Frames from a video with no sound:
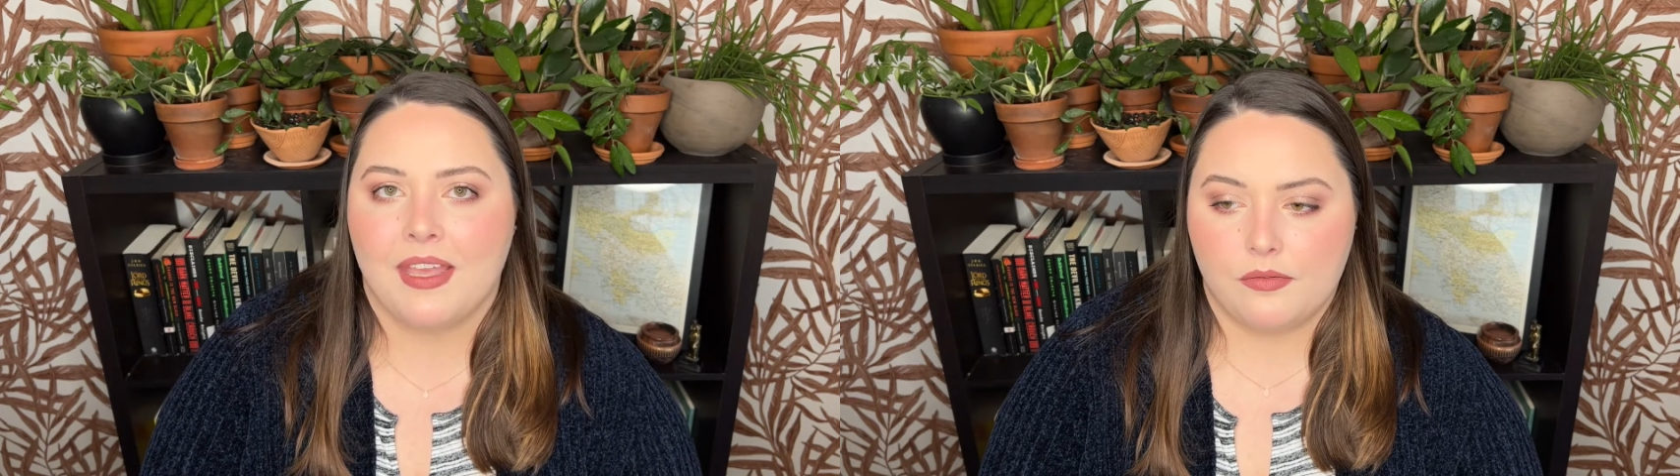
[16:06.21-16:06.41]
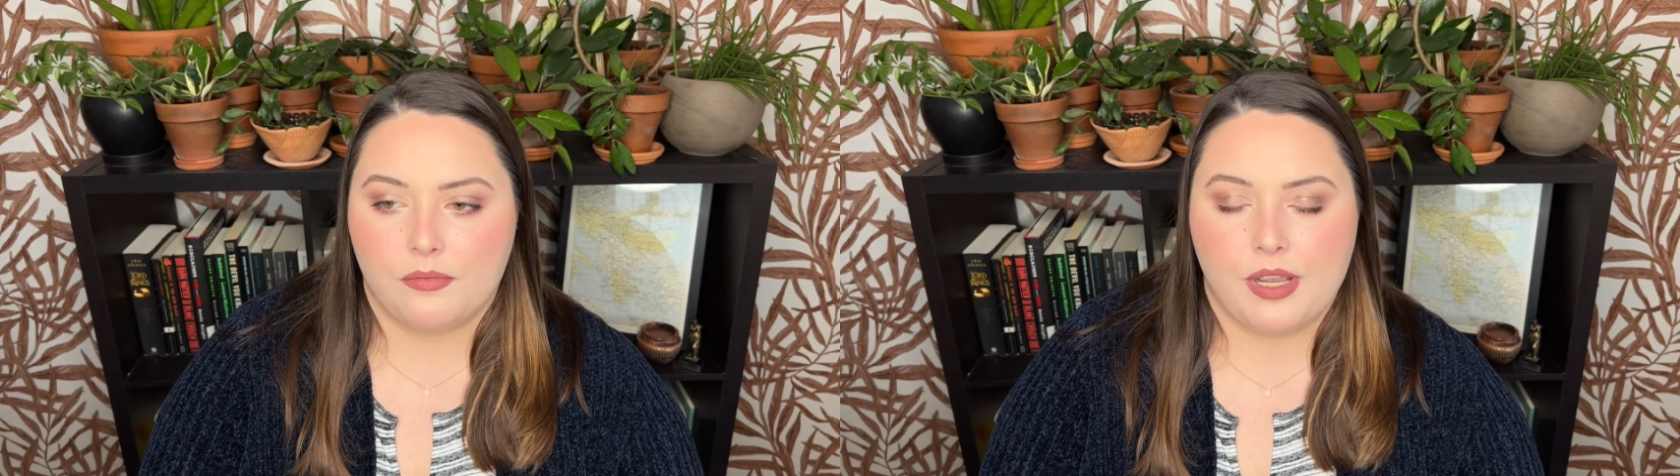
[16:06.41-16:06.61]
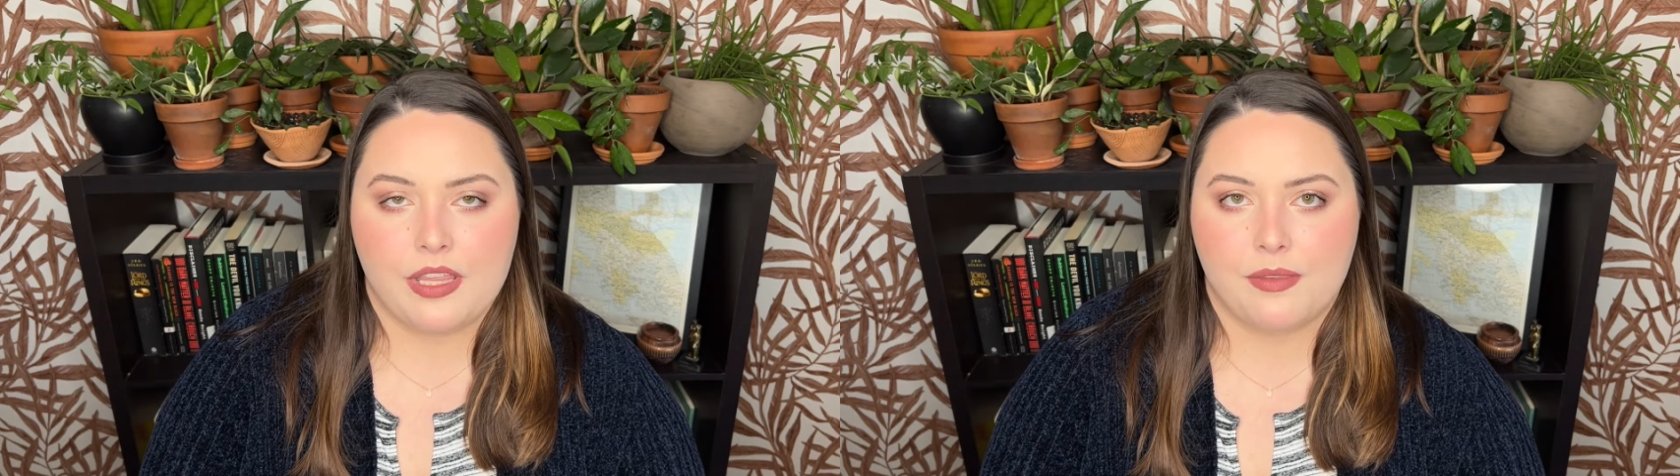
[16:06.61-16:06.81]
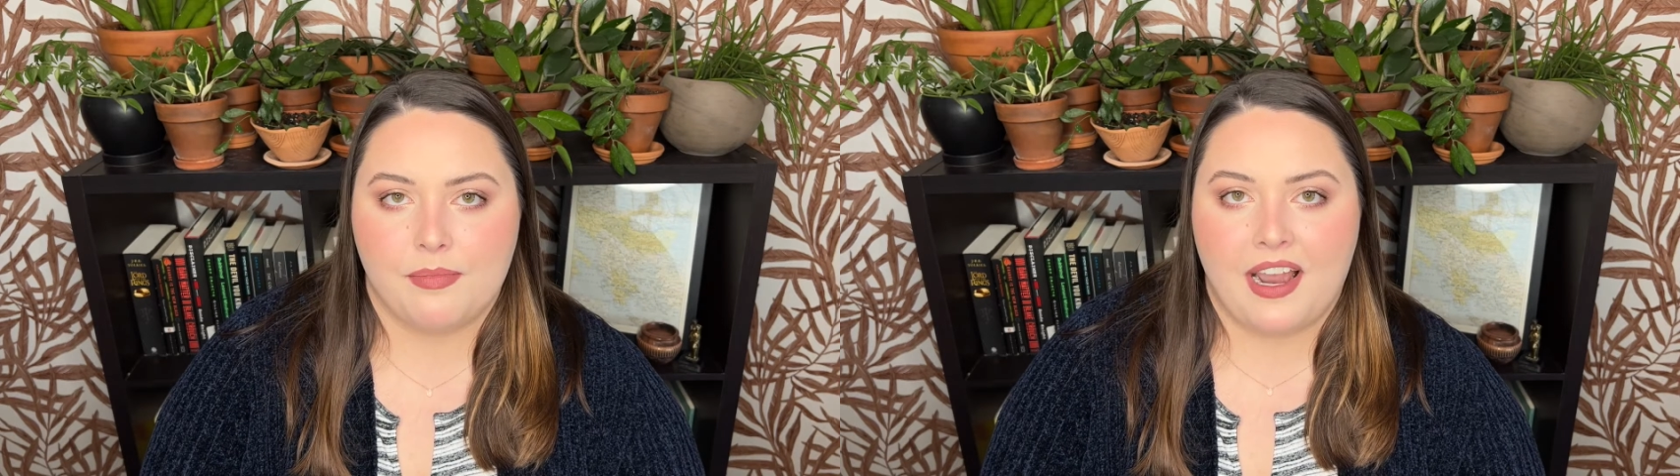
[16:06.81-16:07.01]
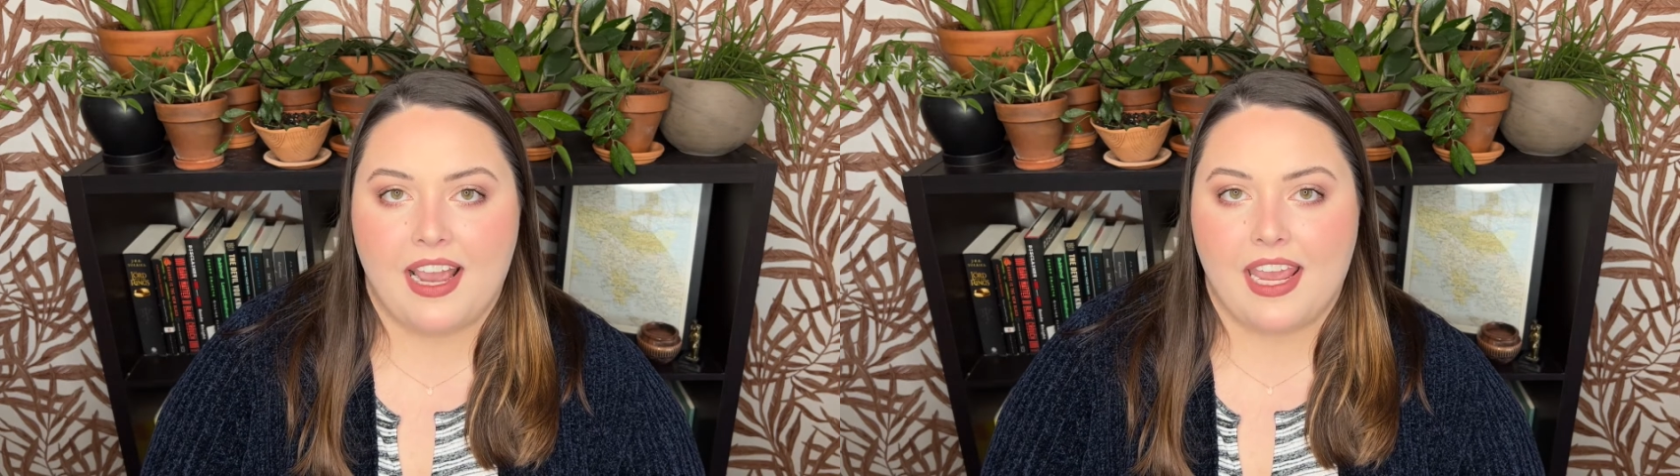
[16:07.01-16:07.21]
With
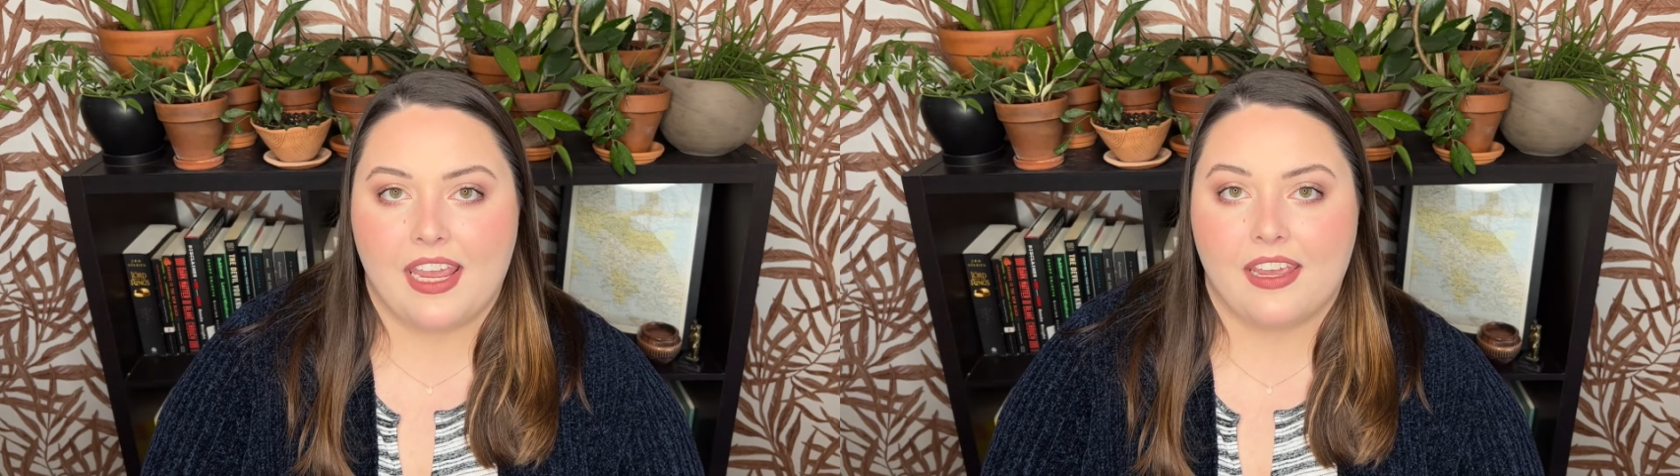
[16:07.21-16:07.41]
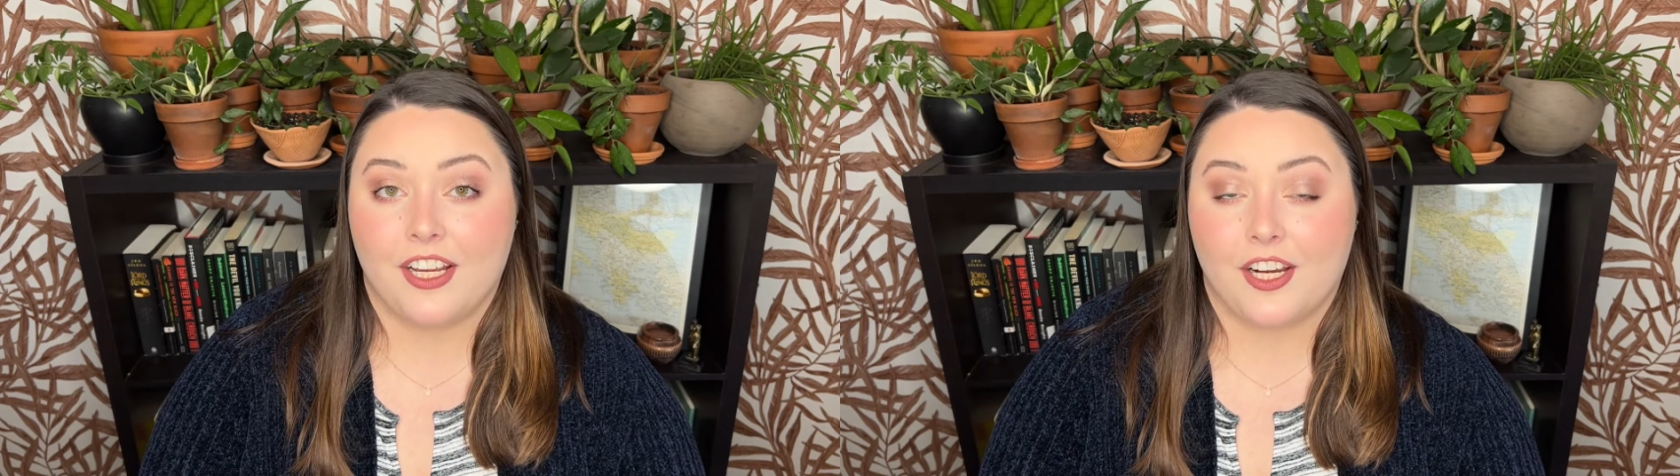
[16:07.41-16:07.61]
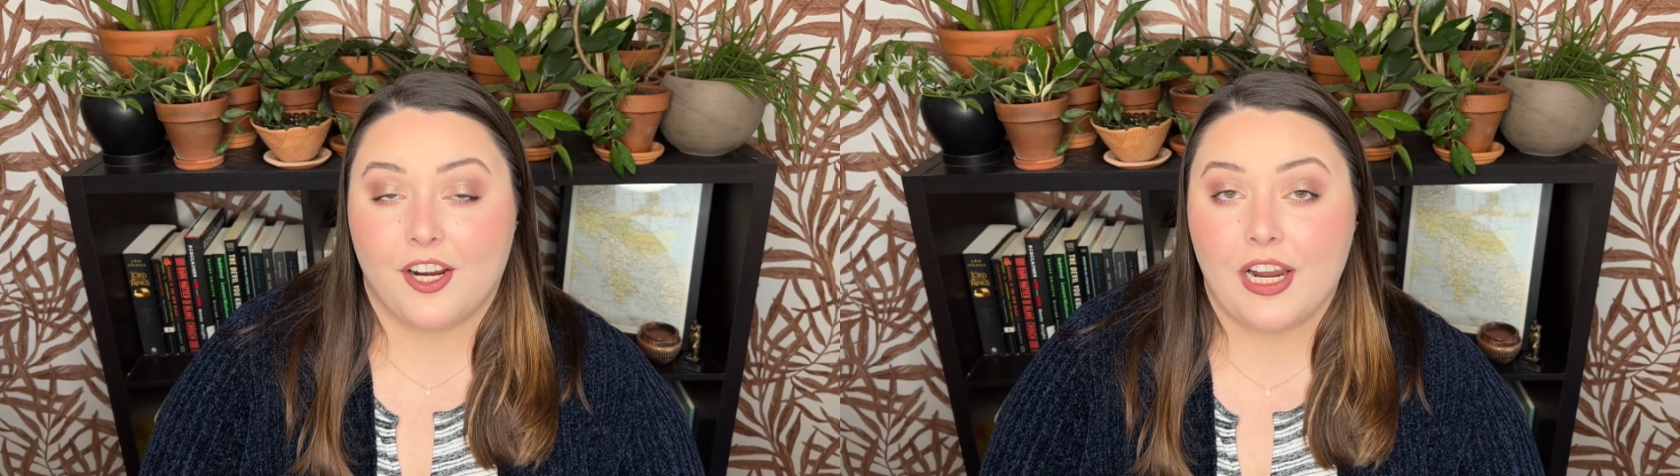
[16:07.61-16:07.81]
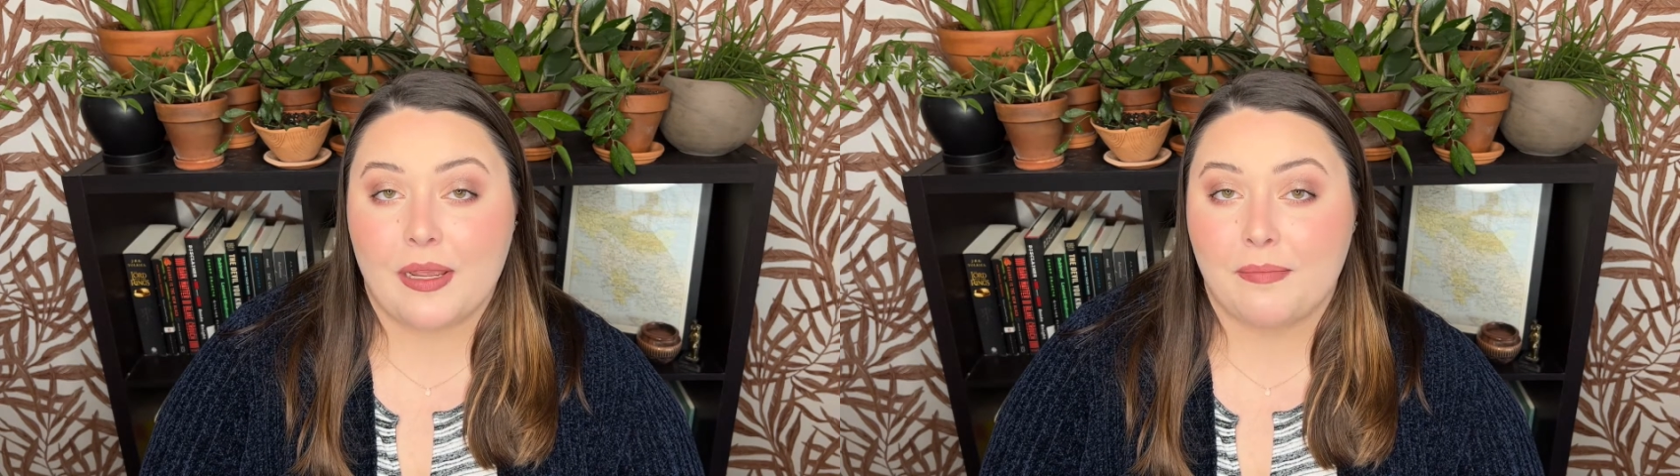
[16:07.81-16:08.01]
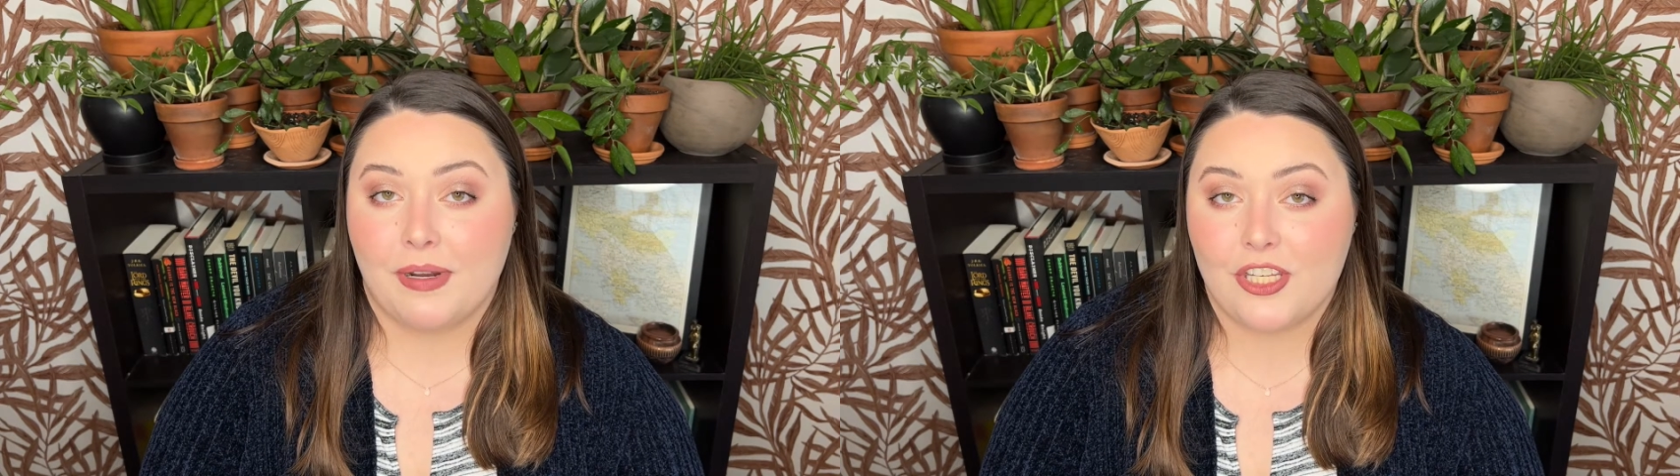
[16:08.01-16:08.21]
my
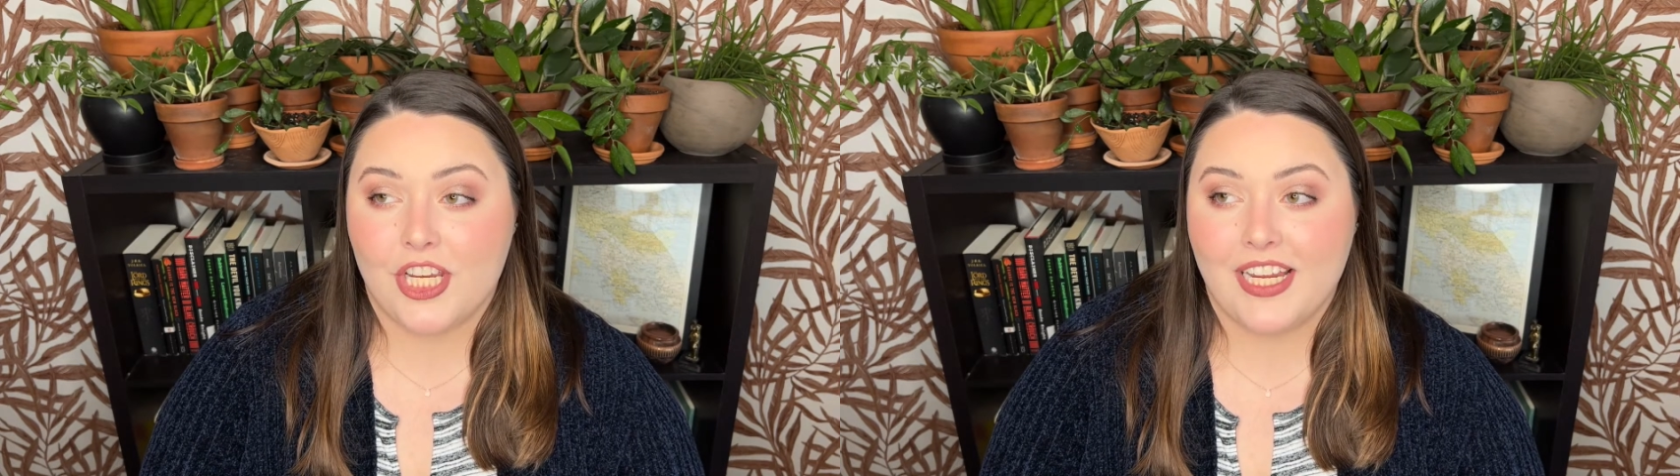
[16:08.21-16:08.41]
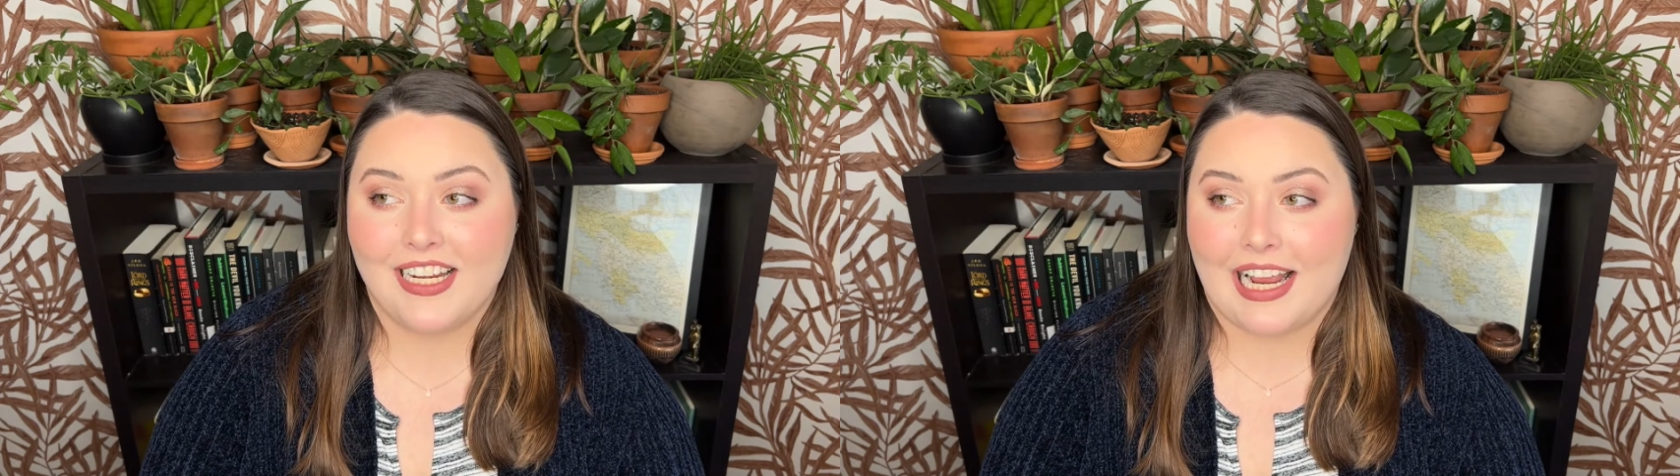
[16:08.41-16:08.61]
current budget,